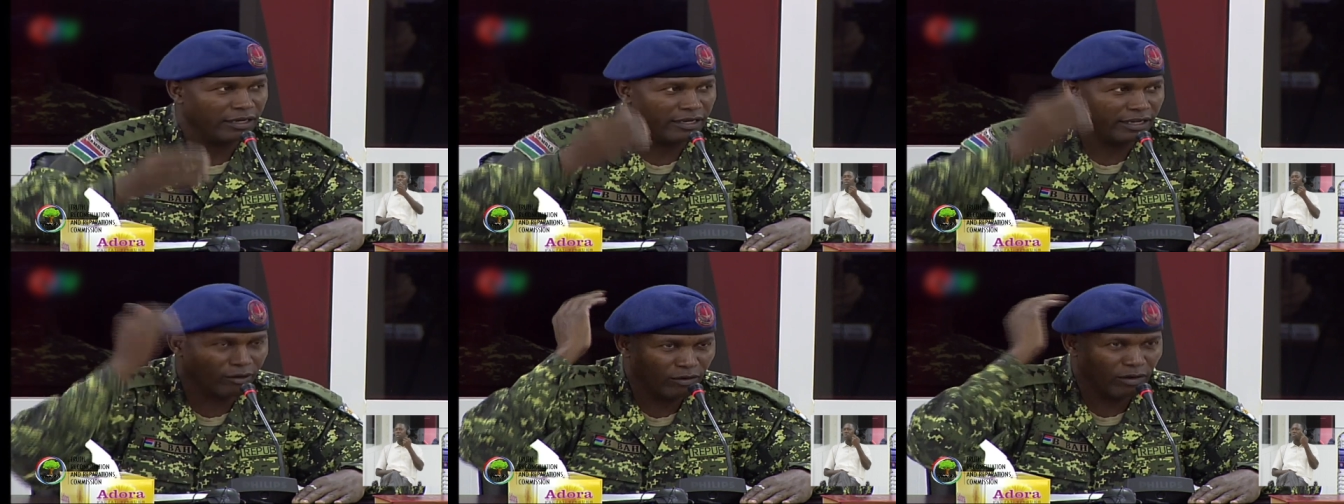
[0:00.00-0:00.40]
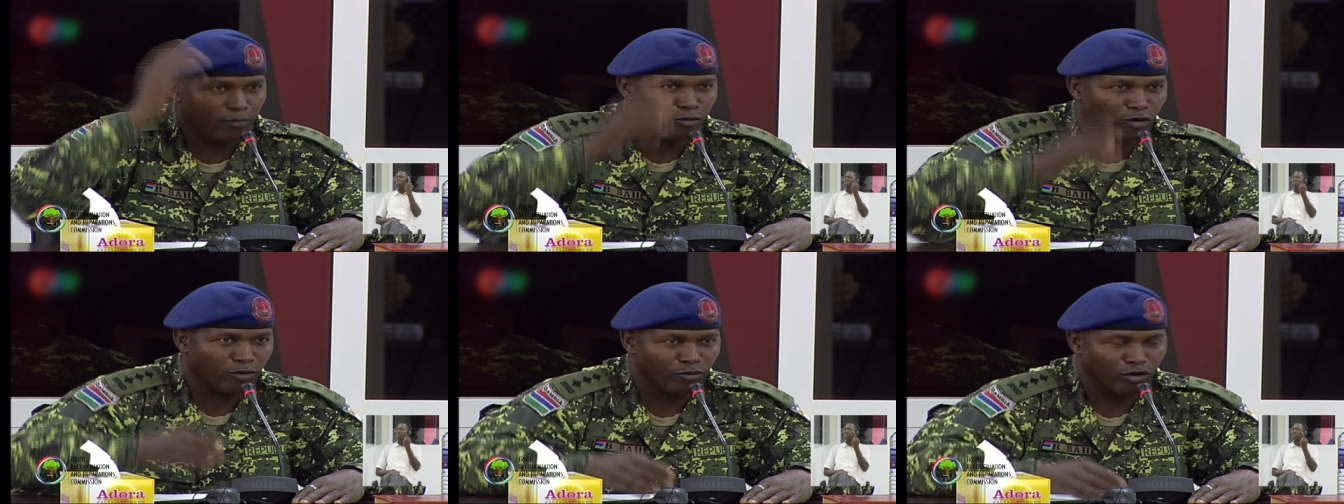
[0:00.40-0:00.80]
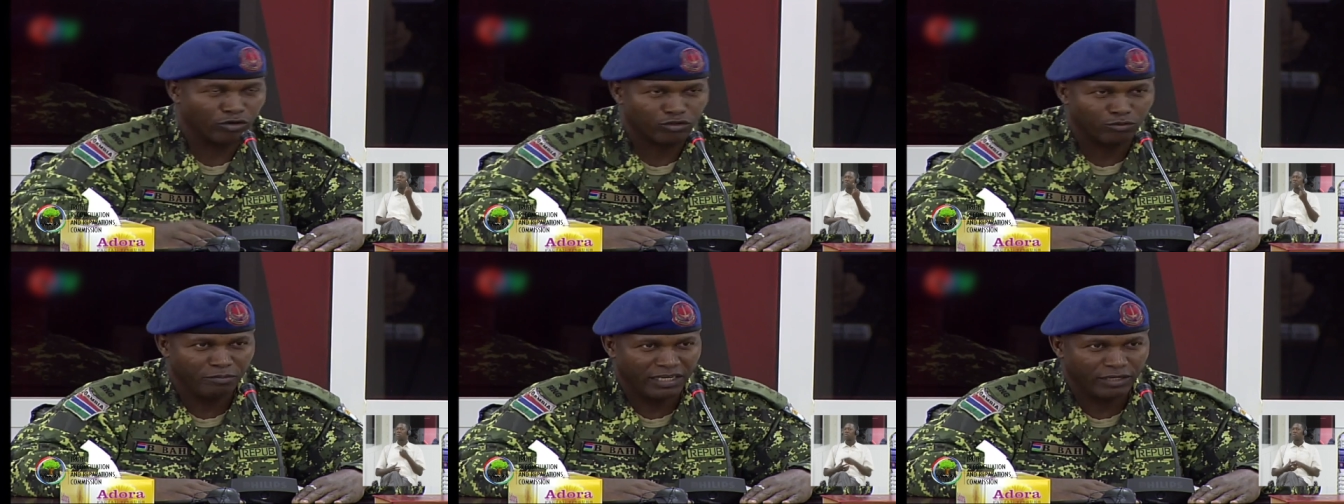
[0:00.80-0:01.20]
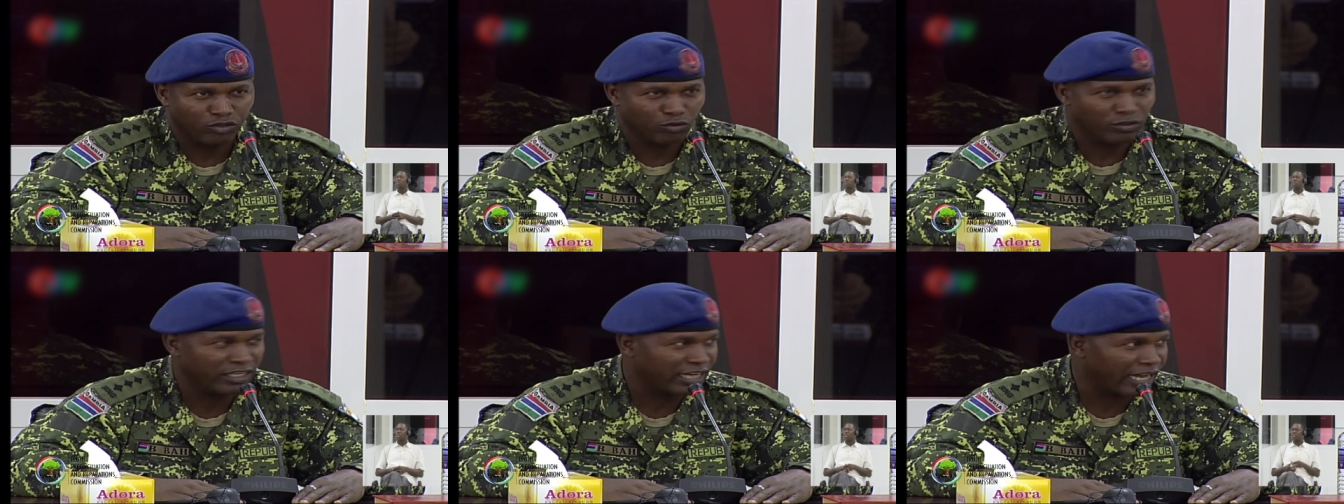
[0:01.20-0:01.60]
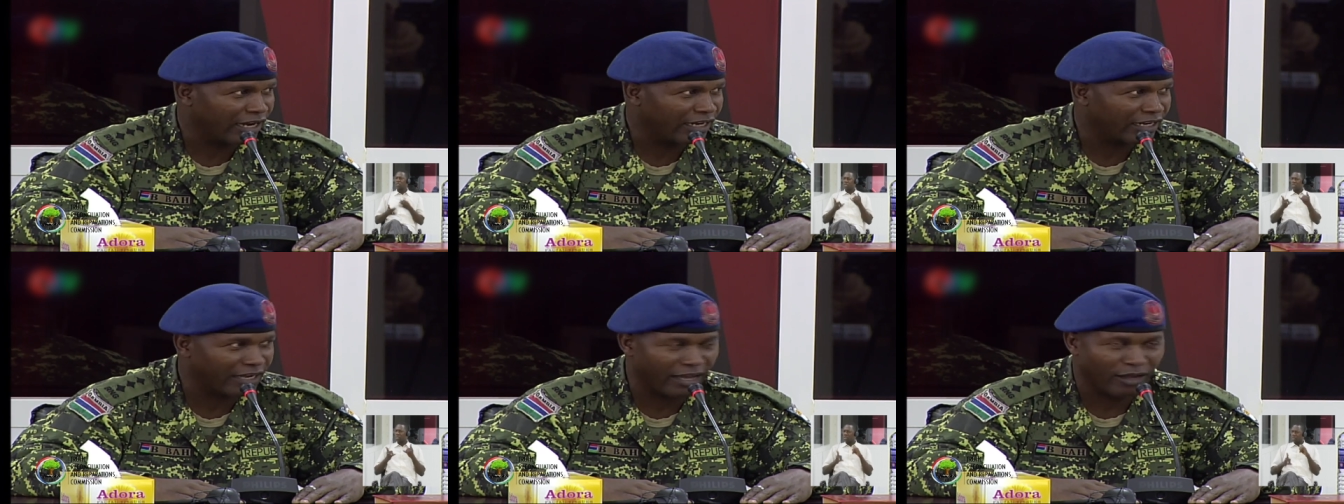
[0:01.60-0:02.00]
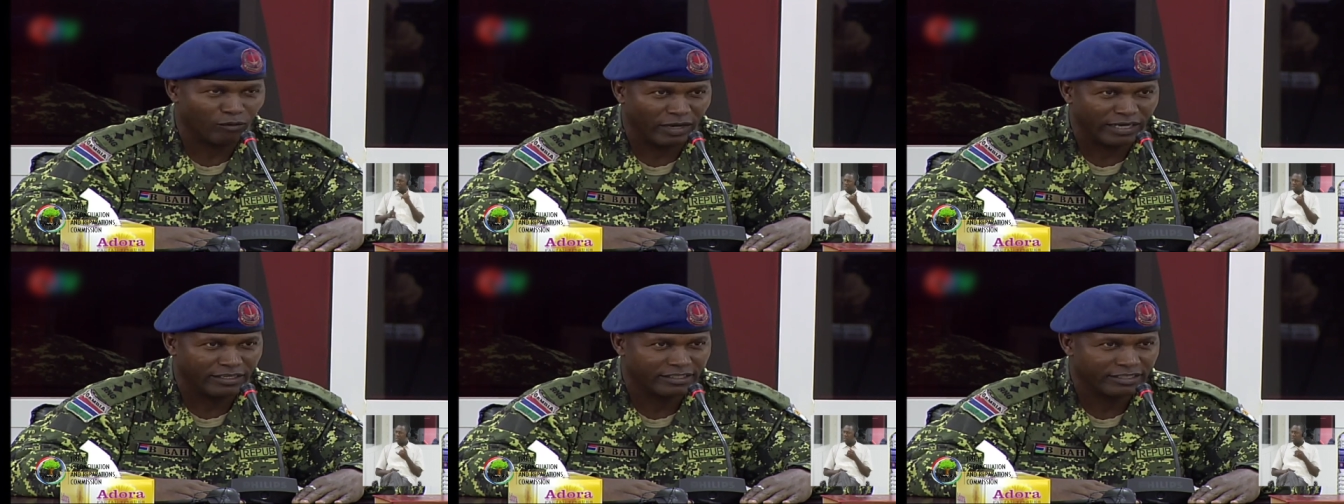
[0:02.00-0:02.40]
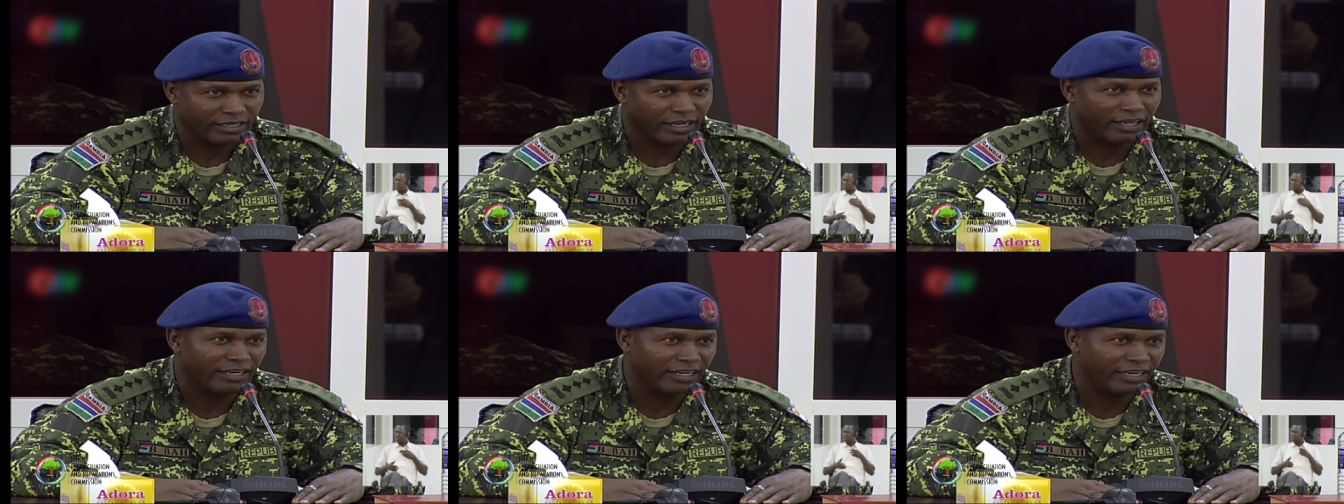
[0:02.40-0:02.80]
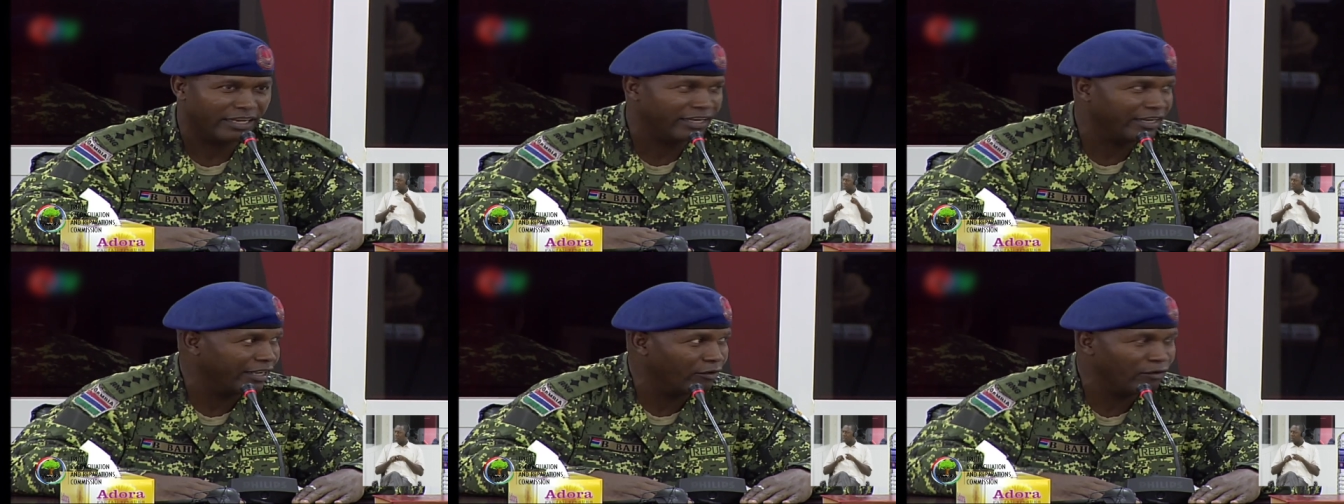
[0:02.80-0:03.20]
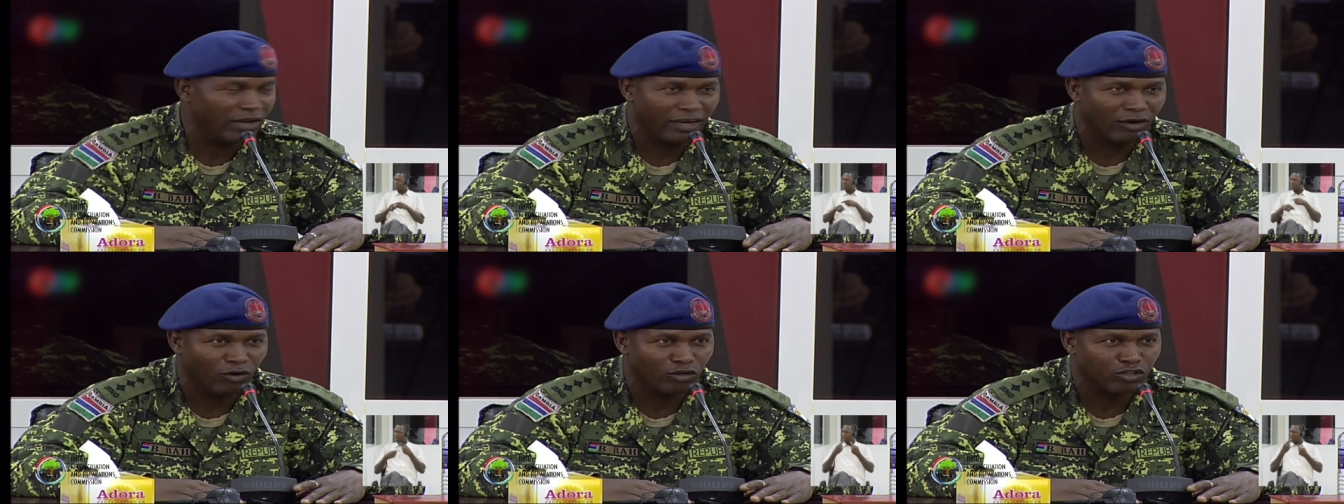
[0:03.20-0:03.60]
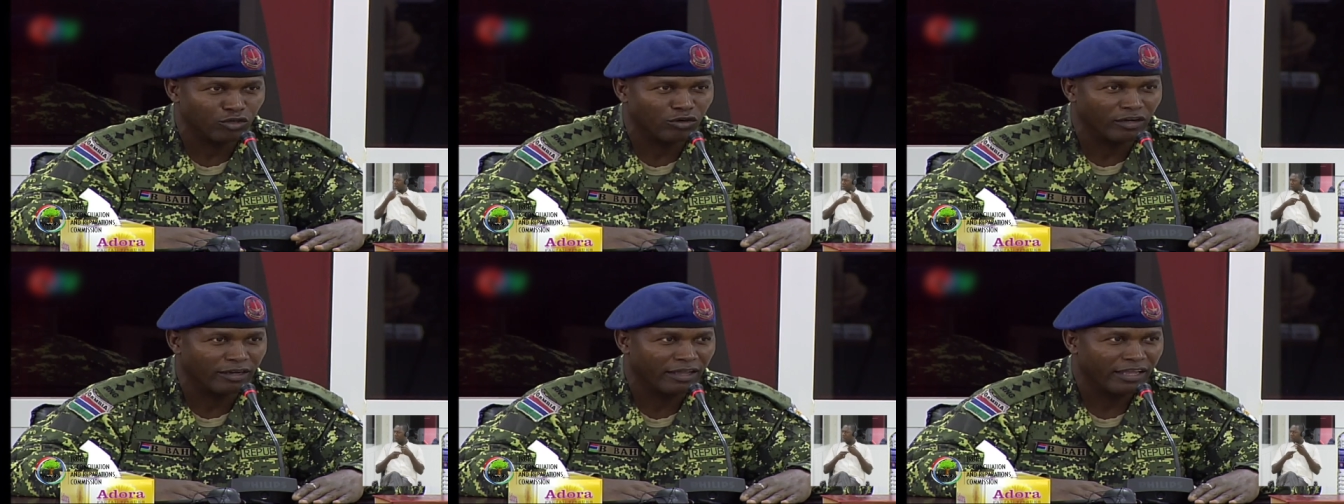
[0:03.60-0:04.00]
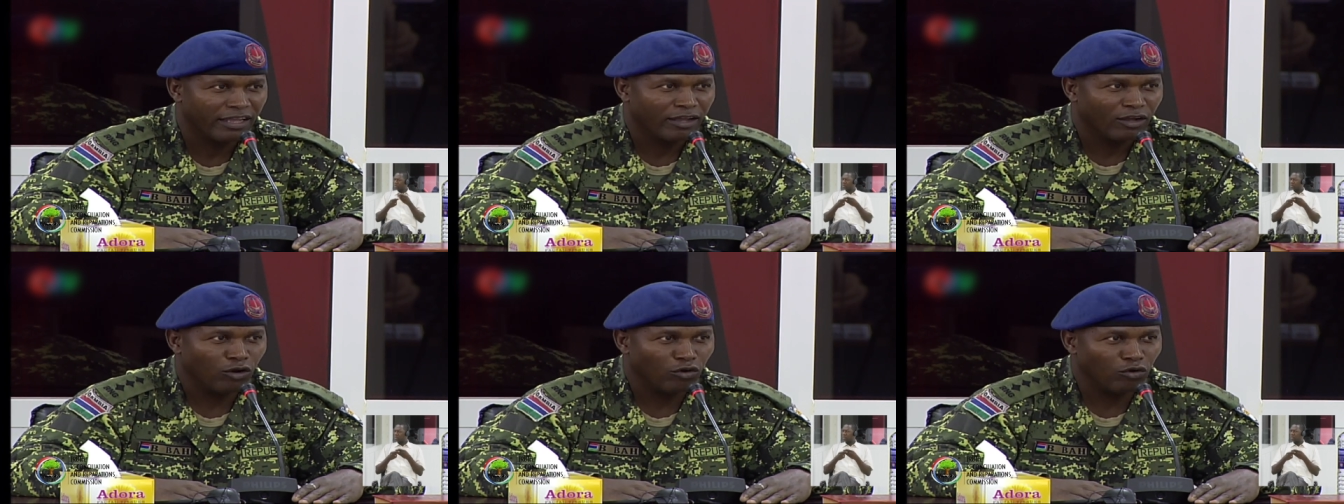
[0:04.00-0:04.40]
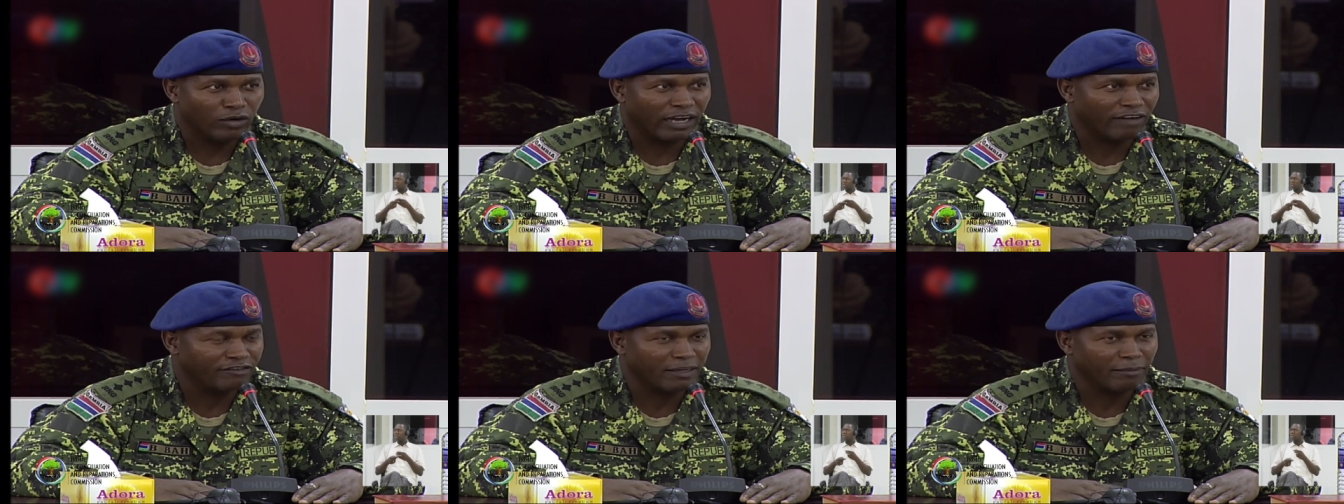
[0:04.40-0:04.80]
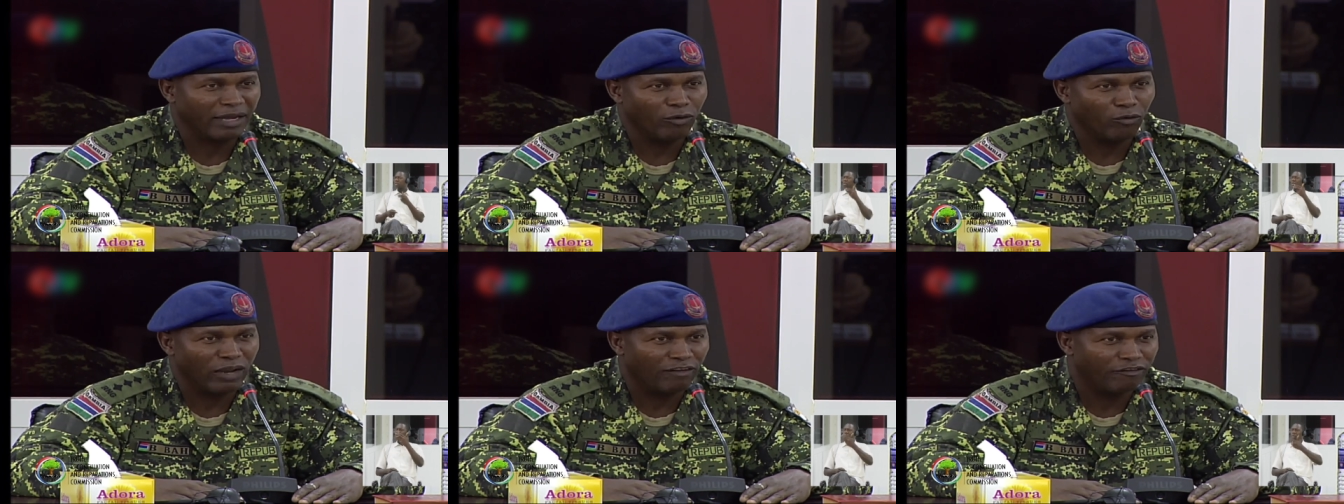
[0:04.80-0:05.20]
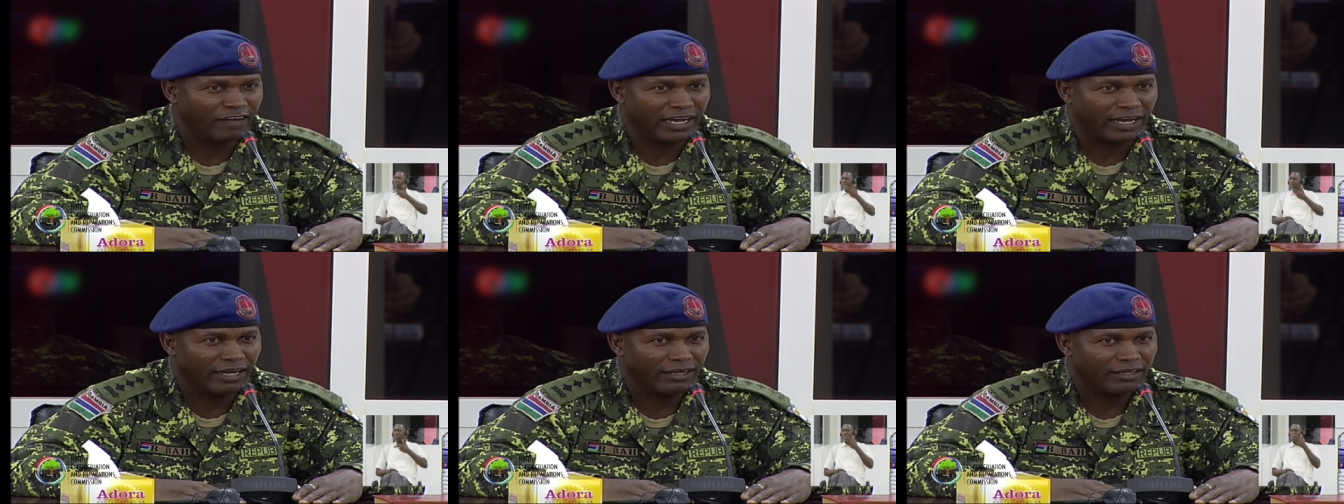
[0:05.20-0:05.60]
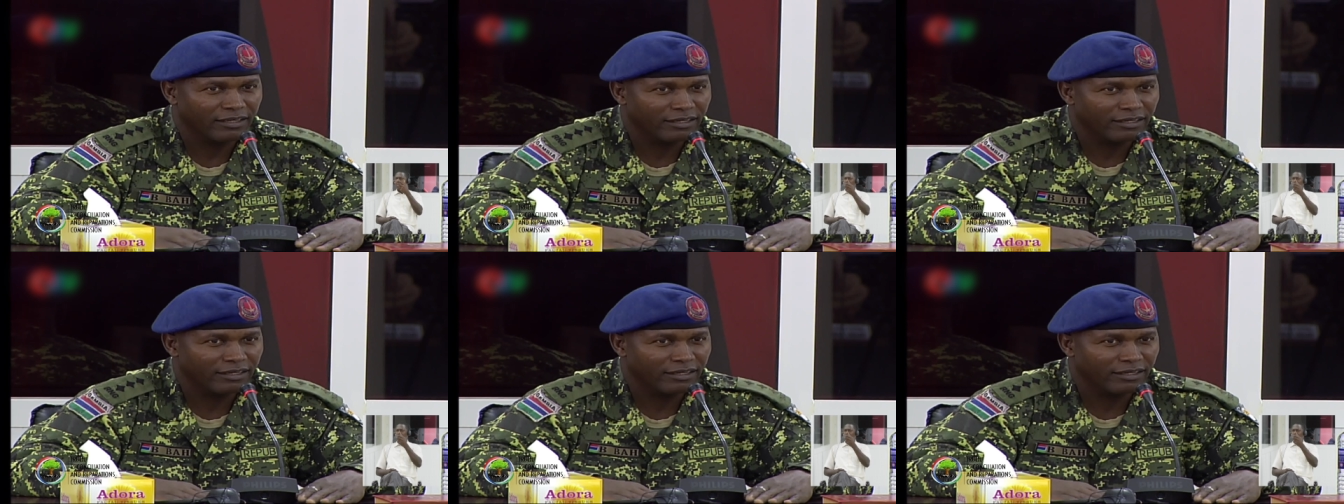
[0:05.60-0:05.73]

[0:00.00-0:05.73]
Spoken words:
They will promote me to the rank I want, and then they will also look after my welfare.